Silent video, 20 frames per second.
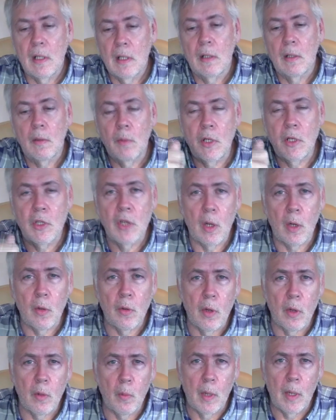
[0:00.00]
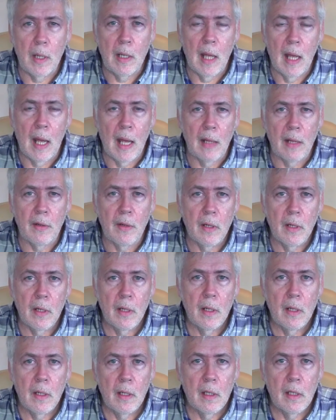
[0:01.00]
we showed that we had
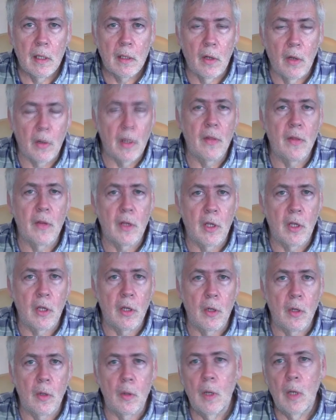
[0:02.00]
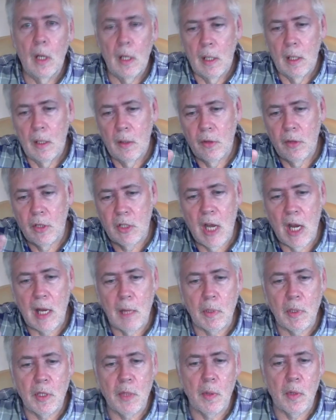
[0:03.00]
got in the queue, the
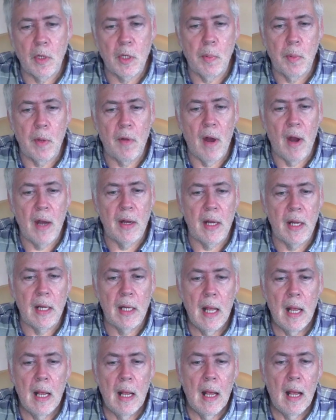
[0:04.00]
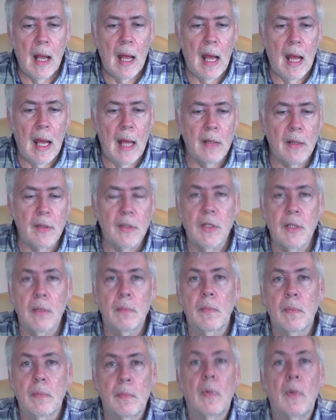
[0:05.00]
table's supposed to be ready, and
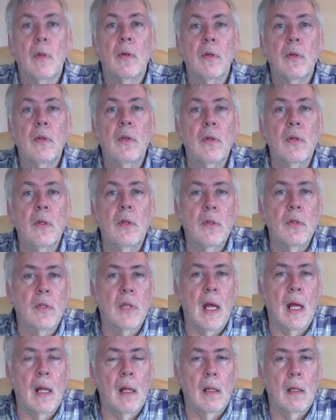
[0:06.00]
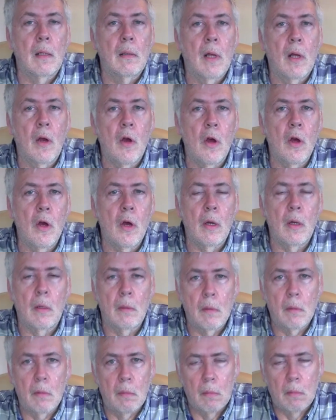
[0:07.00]
you tell her
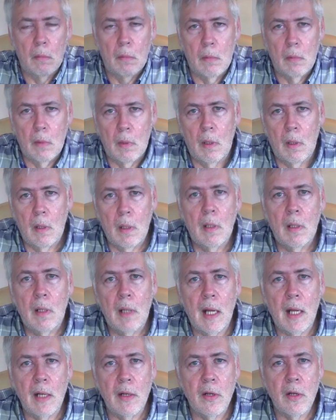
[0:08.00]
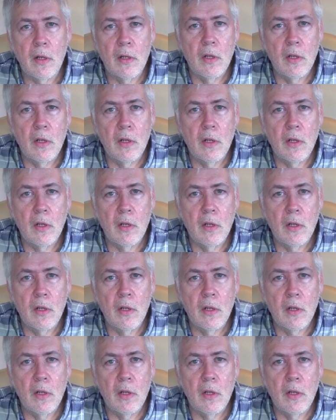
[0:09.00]
and